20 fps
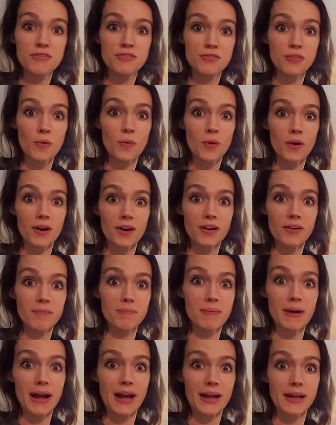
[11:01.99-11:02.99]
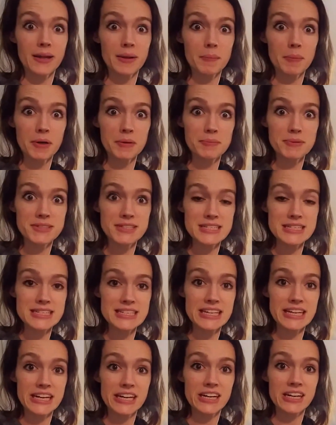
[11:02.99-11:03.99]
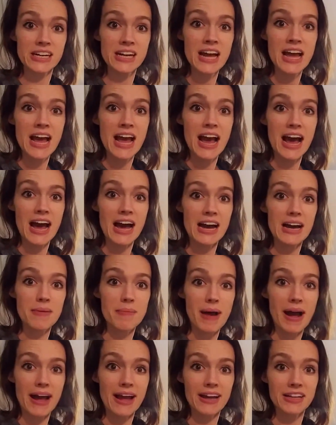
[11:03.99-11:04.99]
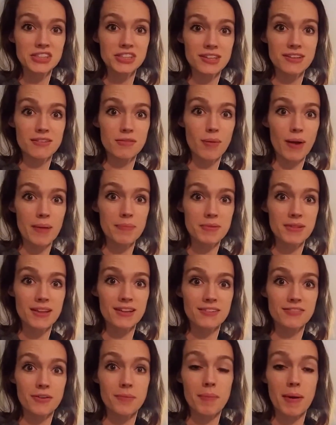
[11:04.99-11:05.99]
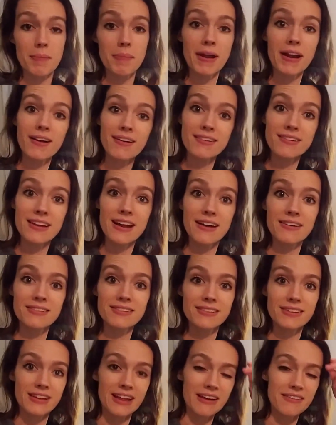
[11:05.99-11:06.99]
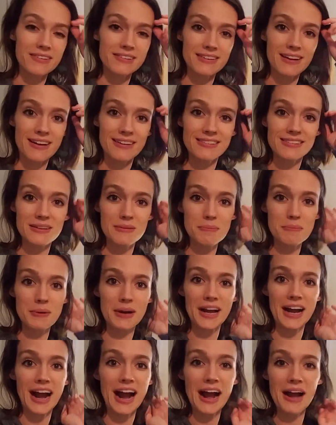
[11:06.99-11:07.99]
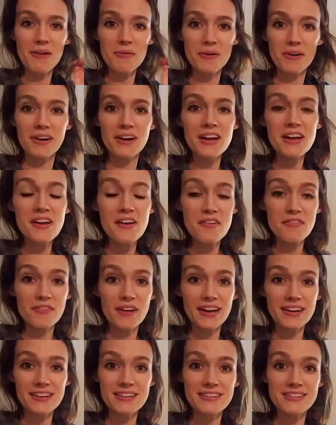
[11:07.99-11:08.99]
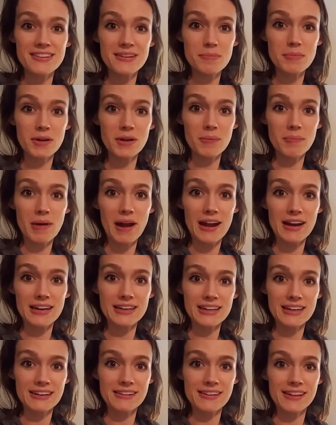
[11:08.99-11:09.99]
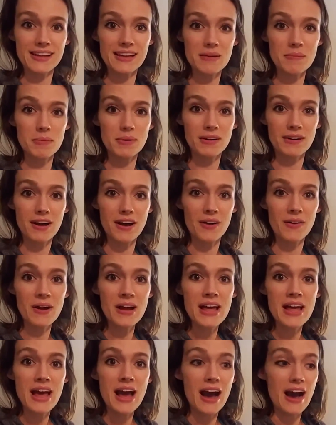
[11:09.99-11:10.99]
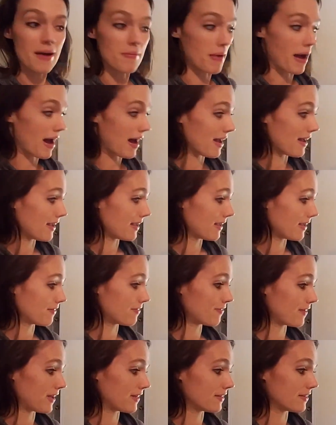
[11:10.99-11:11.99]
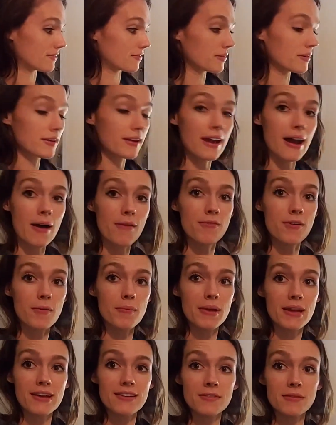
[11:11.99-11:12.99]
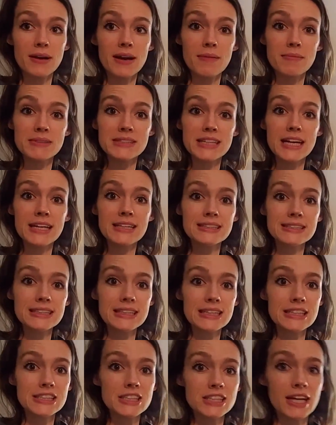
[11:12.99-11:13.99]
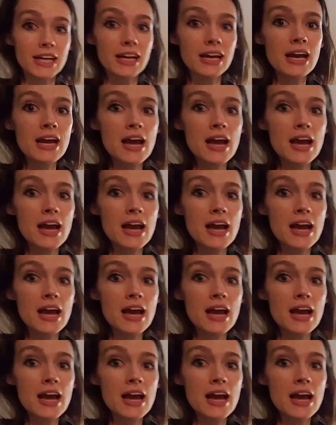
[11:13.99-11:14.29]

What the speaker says: for my purposes here. I actually swiped this from my parents' house, so that was awesome, but I will find a similar product and link it below. I find this really helpful because when I'm done teaching,